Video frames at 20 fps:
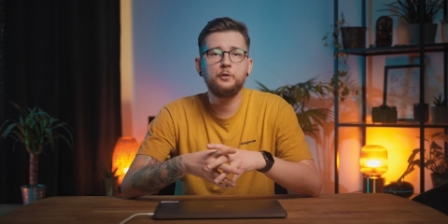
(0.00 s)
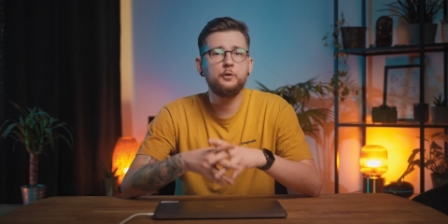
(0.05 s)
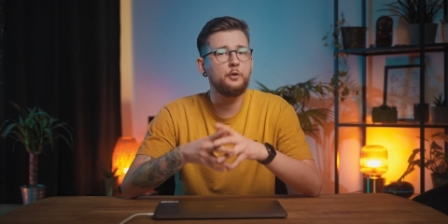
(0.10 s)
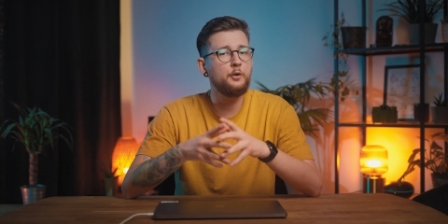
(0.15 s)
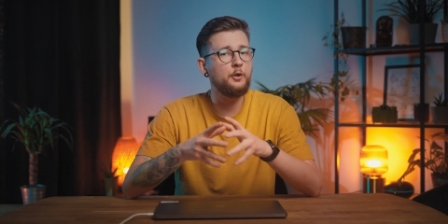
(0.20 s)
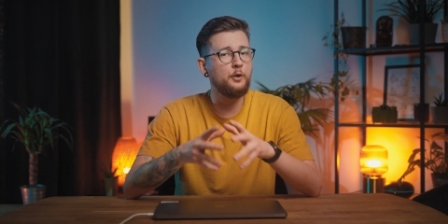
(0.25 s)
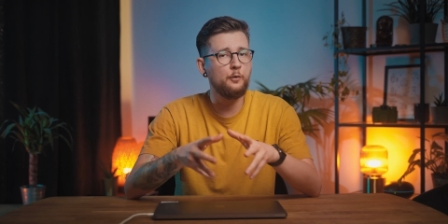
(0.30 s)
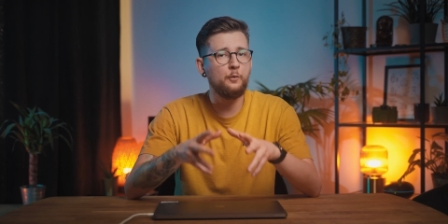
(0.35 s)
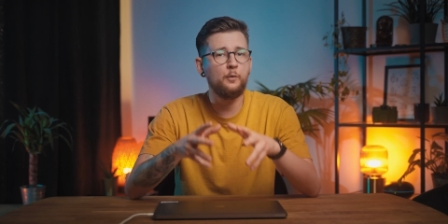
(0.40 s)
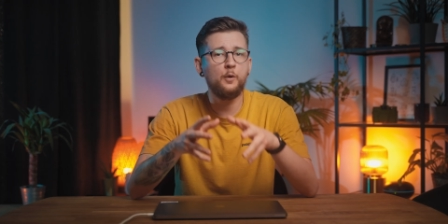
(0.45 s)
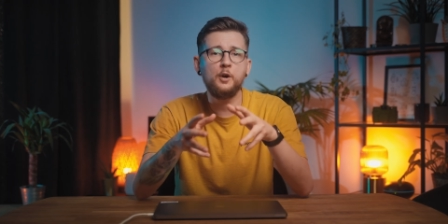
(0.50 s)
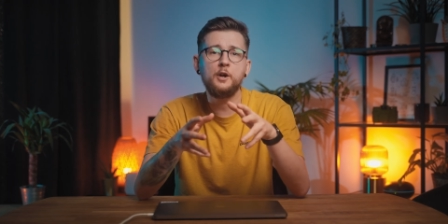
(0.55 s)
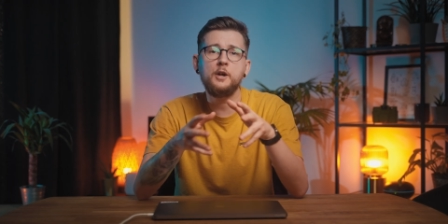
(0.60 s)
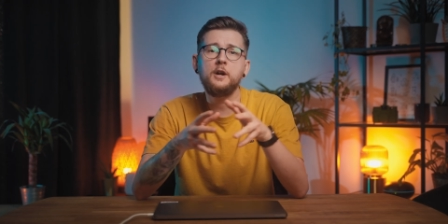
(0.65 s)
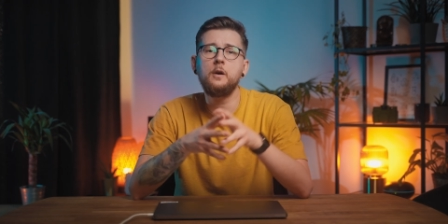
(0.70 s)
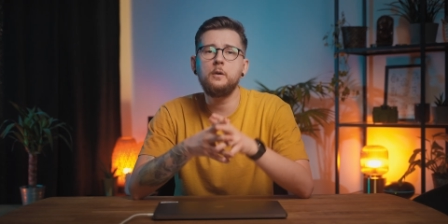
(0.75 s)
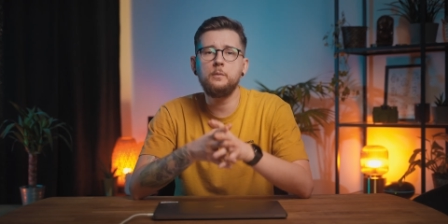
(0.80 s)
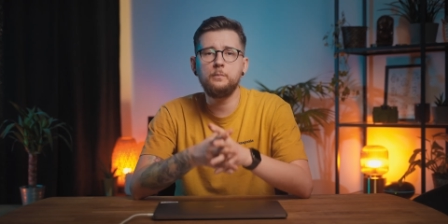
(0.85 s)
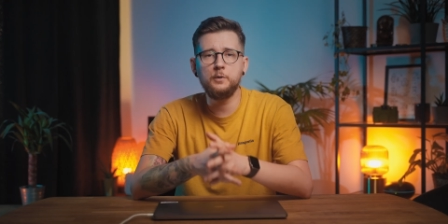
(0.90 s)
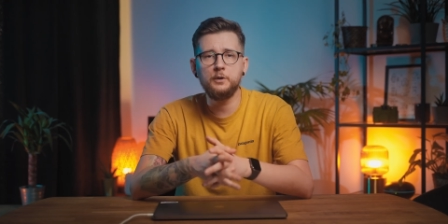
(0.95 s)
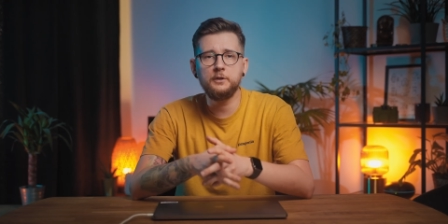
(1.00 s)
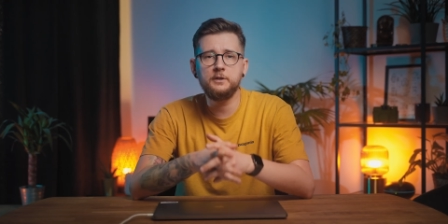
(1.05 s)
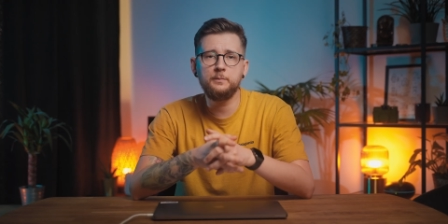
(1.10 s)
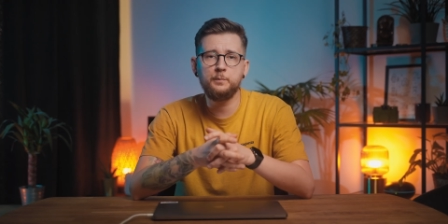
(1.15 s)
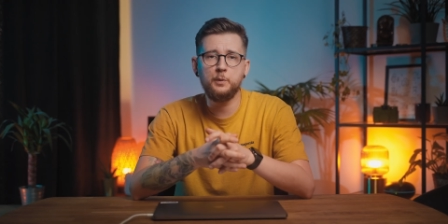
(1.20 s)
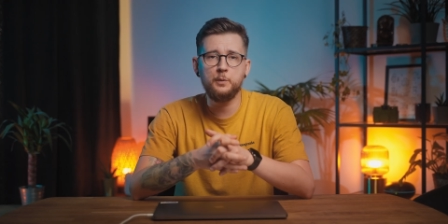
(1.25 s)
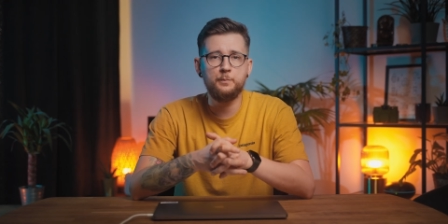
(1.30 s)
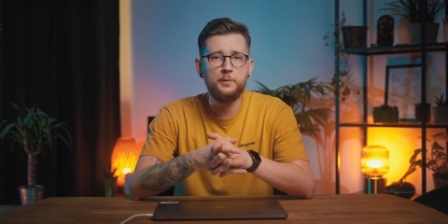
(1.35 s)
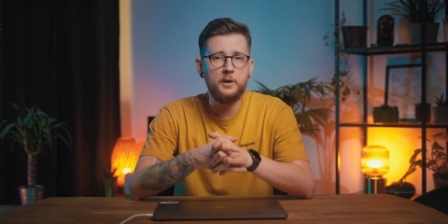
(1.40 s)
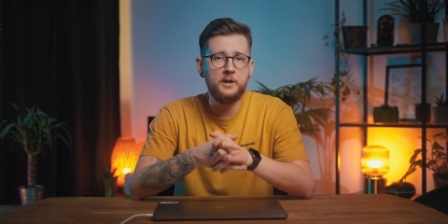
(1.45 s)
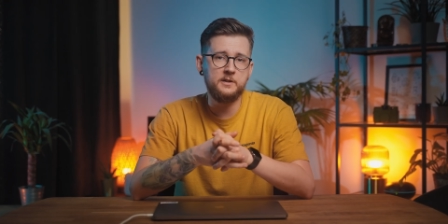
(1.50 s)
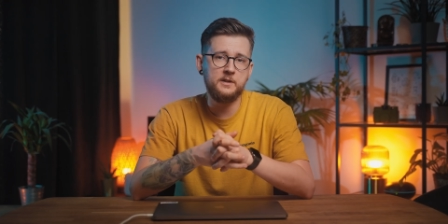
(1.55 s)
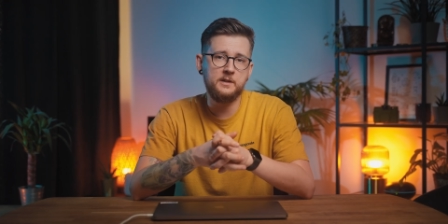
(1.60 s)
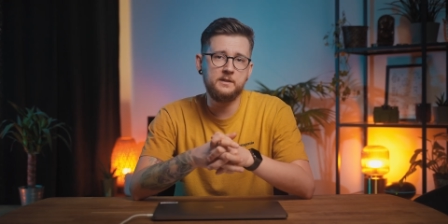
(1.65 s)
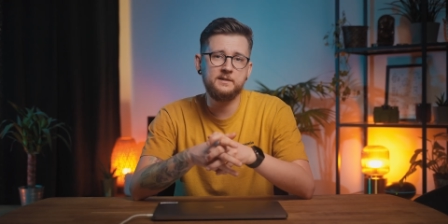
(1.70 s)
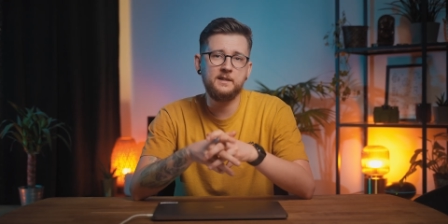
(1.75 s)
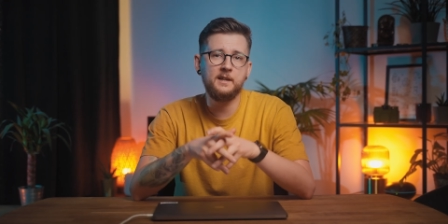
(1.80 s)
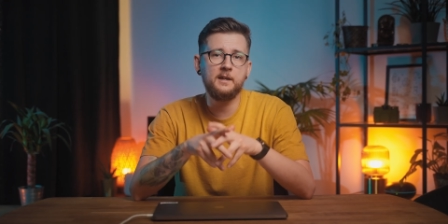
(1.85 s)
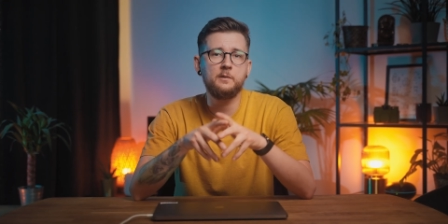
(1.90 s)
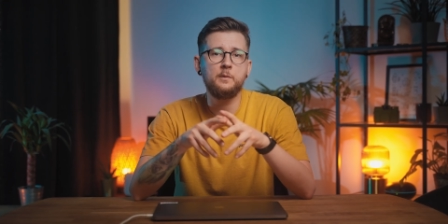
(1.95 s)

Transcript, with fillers: Do you work on multiple projects that